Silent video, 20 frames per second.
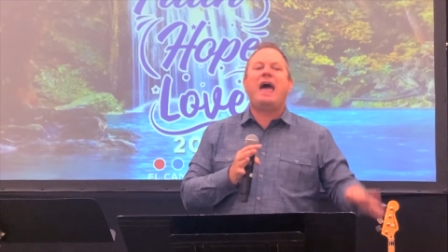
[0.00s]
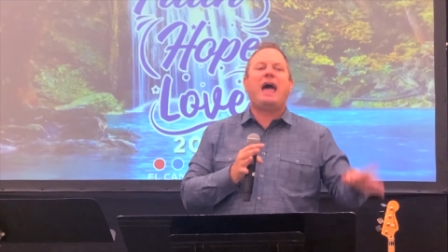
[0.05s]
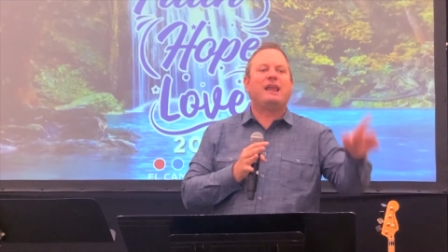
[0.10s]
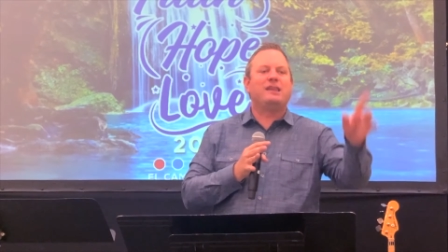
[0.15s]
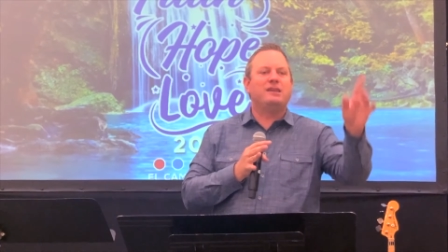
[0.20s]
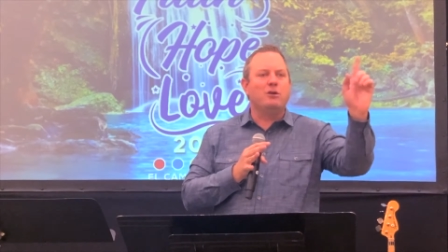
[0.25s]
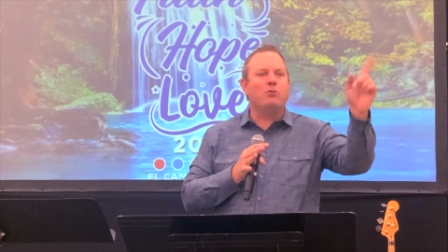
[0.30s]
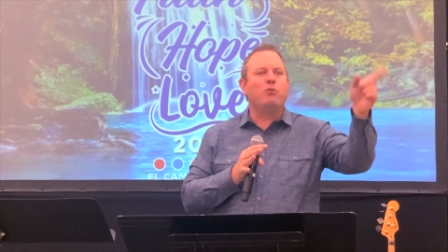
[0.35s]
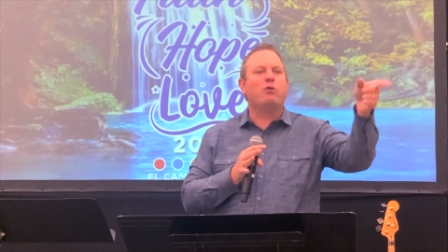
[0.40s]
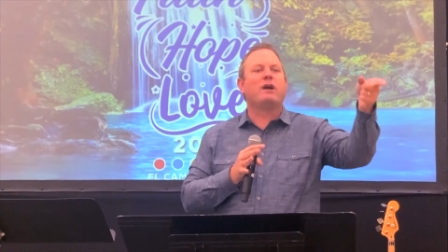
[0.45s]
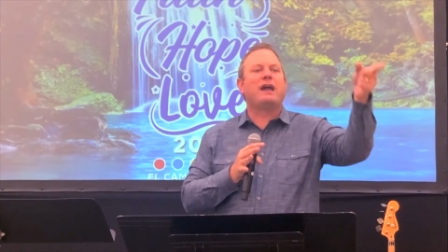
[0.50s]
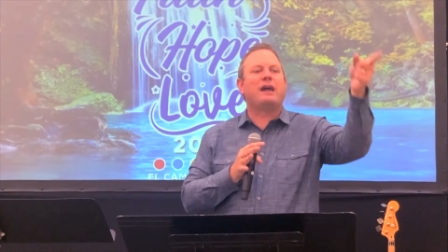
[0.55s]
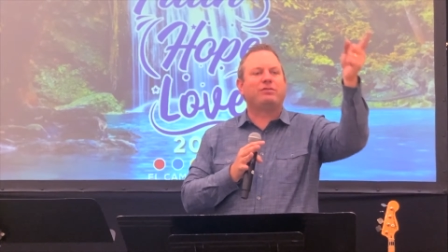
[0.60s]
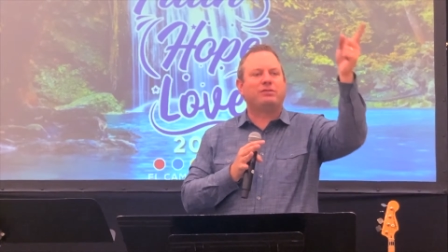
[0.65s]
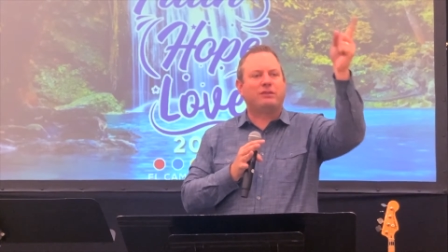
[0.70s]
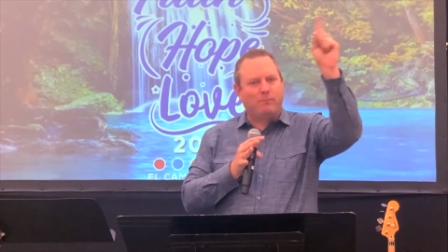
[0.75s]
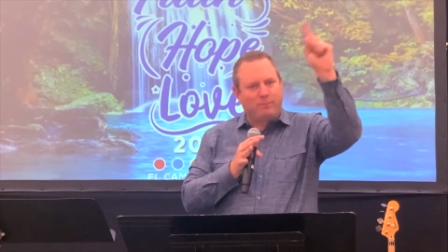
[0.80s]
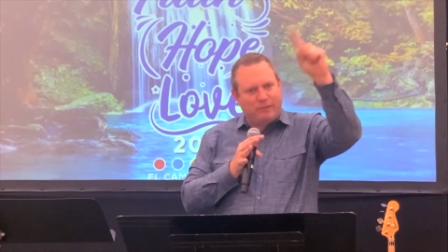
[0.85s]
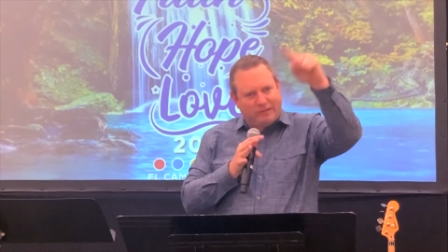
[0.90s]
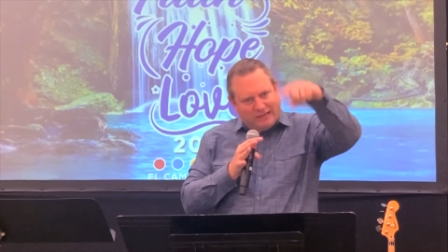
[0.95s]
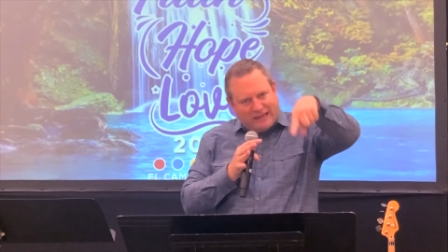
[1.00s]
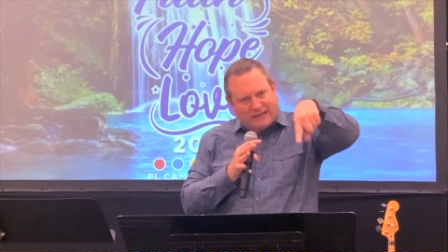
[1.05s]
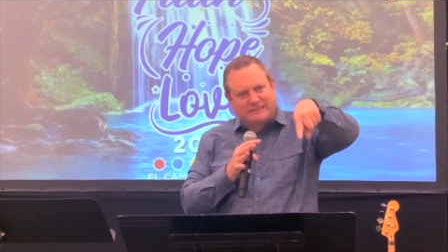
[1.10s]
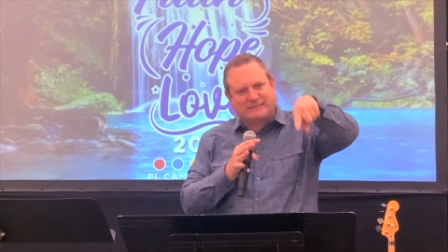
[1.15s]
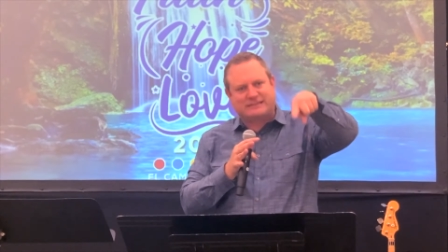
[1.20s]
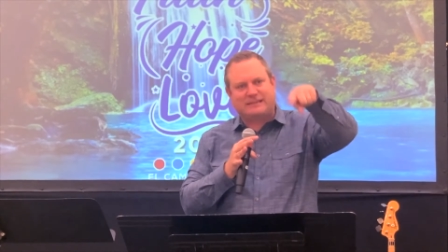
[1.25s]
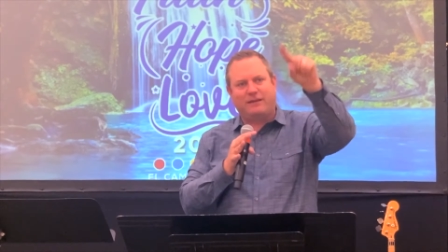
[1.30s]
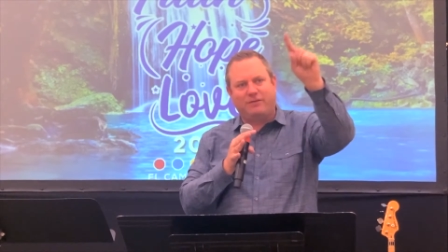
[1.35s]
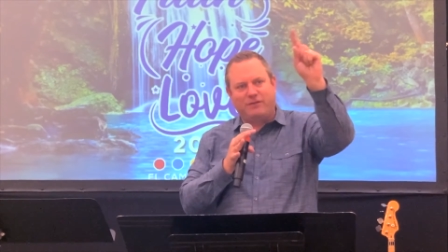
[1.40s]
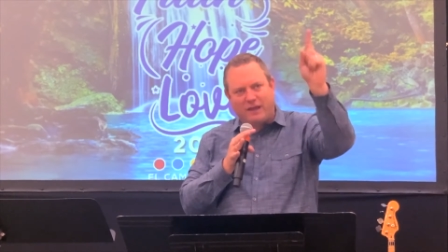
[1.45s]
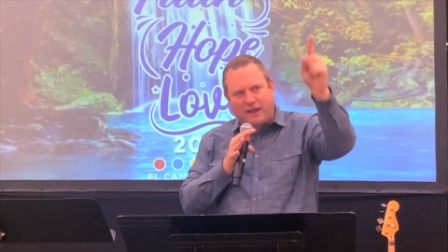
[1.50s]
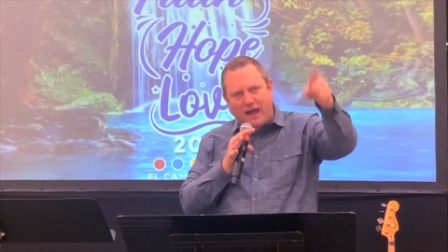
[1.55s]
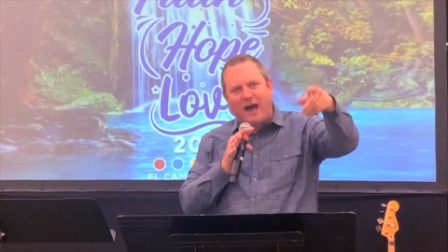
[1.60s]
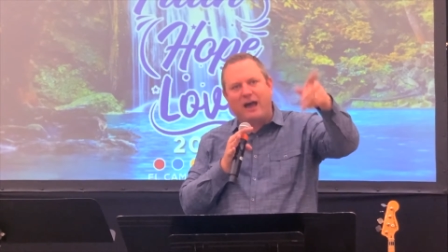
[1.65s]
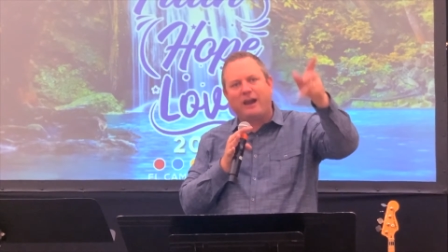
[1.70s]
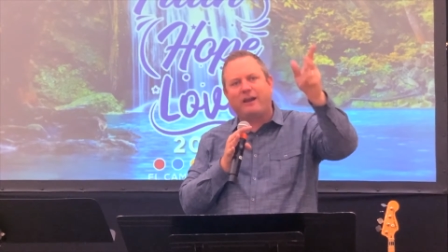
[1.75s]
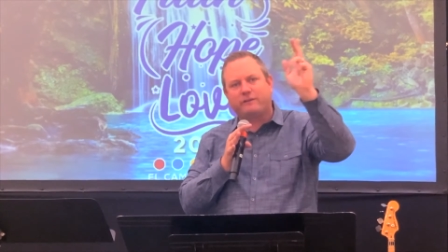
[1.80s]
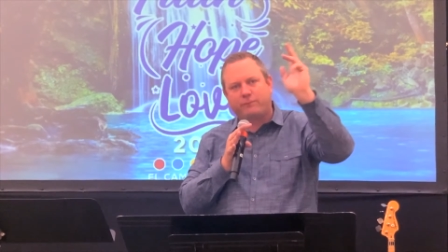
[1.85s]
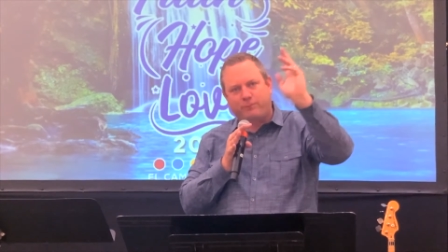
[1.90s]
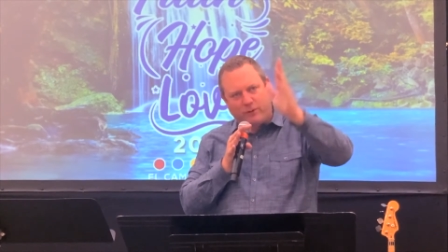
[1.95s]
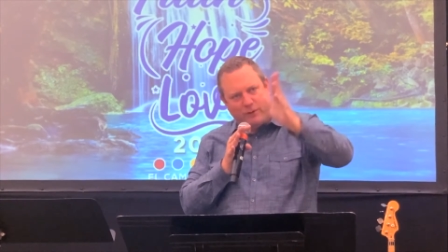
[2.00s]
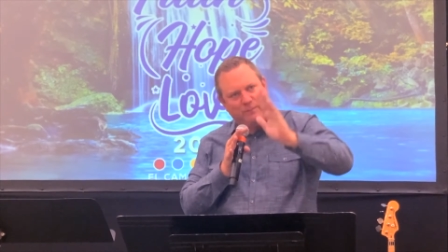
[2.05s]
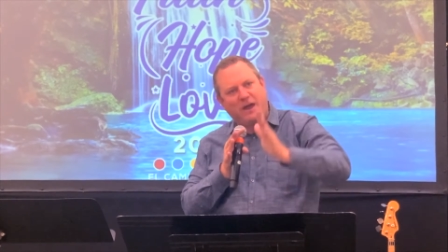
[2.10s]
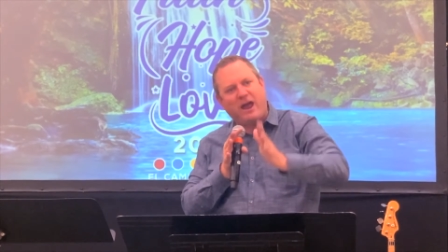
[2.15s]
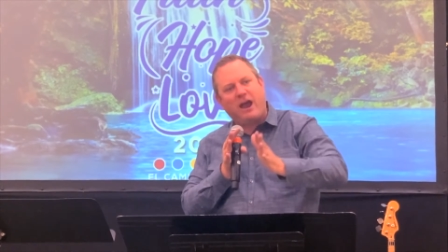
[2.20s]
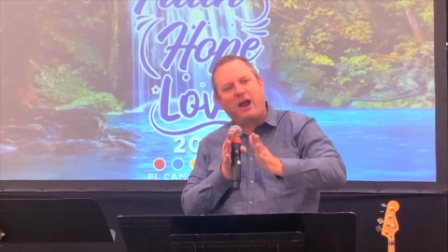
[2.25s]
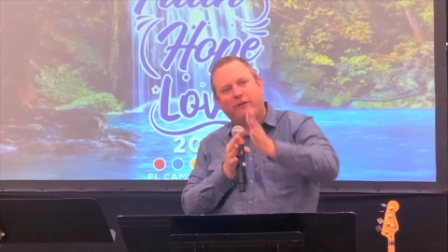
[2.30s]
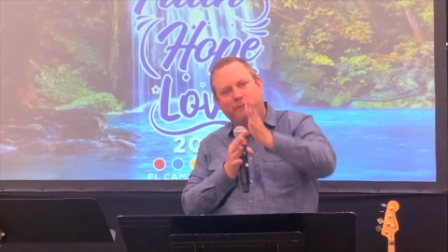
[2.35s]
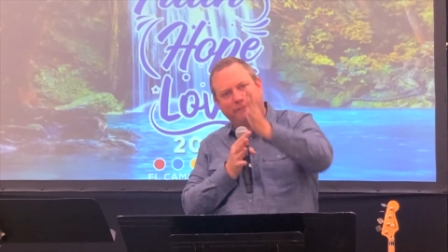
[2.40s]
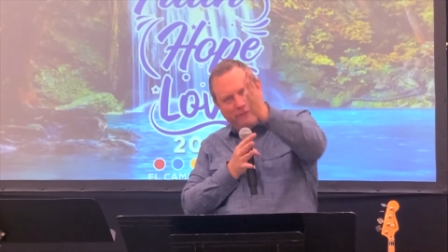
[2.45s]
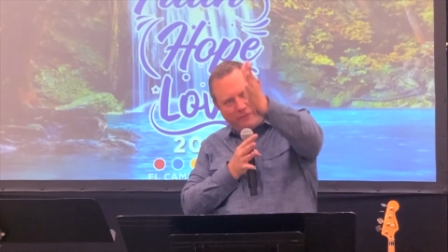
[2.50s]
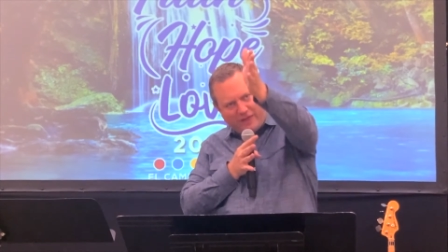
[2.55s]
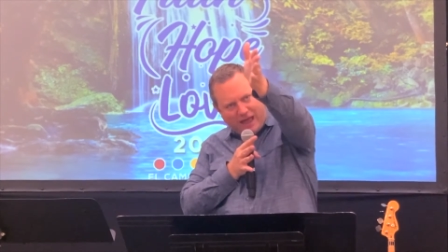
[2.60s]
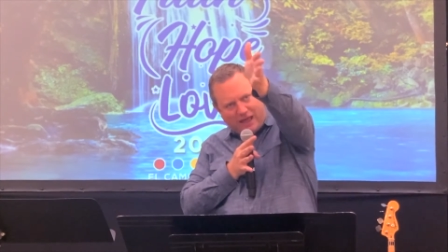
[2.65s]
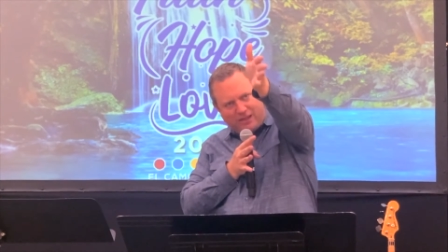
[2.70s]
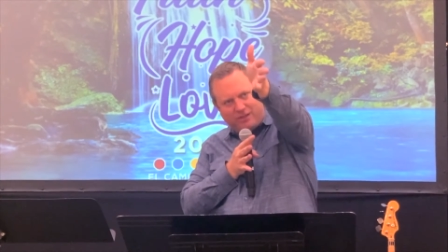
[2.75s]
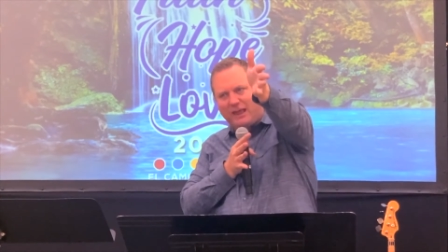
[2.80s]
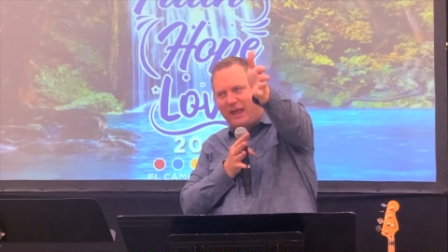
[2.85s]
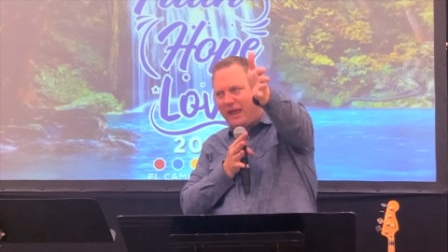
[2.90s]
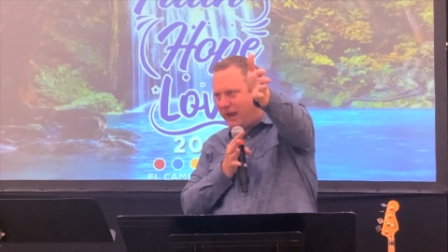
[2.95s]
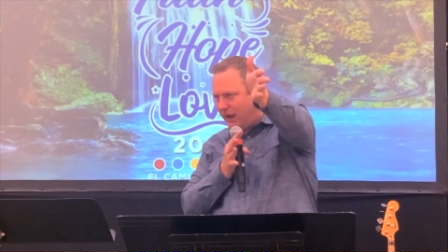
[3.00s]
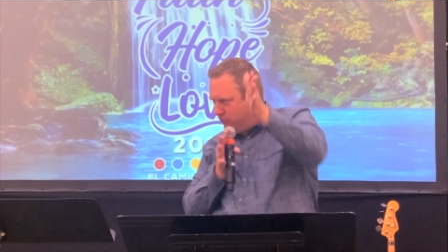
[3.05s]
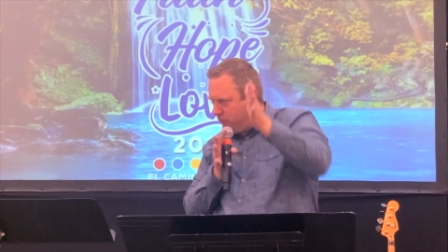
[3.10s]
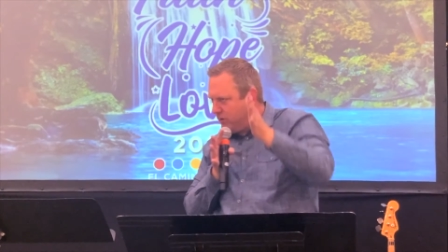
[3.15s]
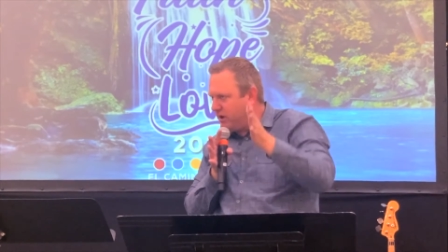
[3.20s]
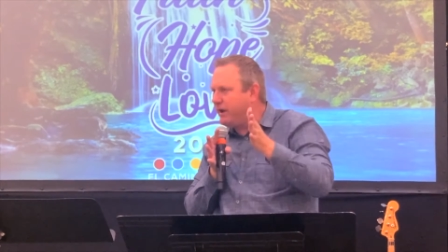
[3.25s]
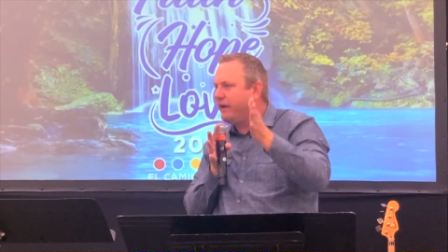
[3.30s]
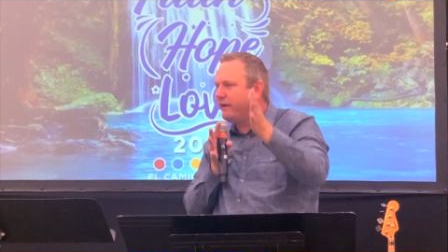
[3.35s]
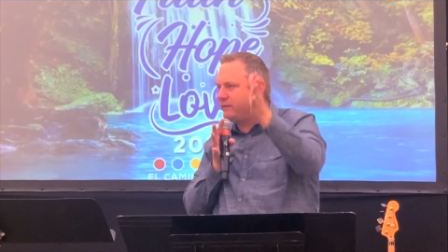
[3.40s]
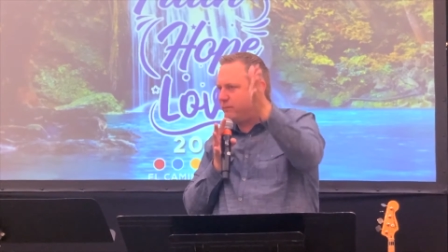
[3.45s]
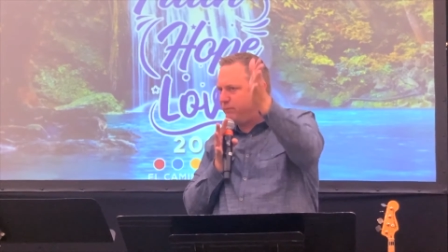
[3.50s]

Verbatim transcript: and you will get the blessing that God has prepared for that lane in